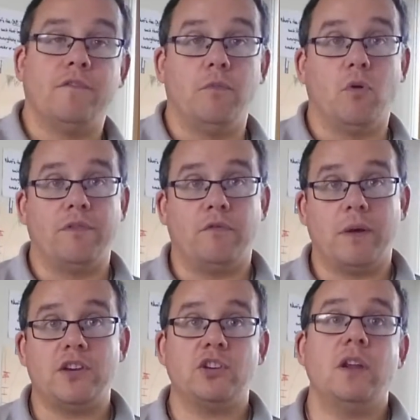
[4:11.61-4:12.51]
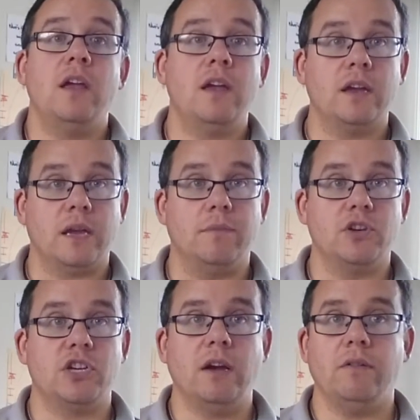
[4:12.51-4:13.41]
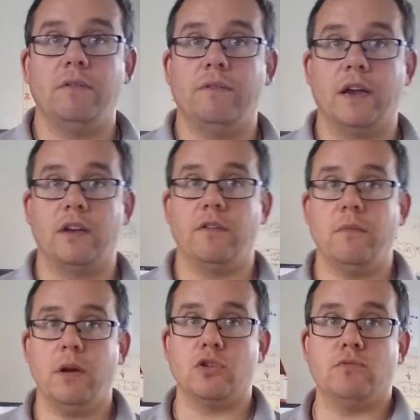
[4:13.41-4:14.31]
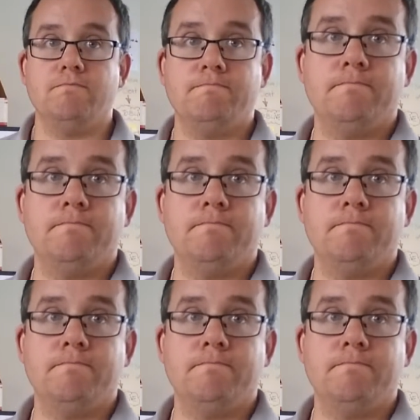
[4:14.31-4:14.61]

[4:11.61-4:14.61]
For more information, give me a shout. Thank you very much.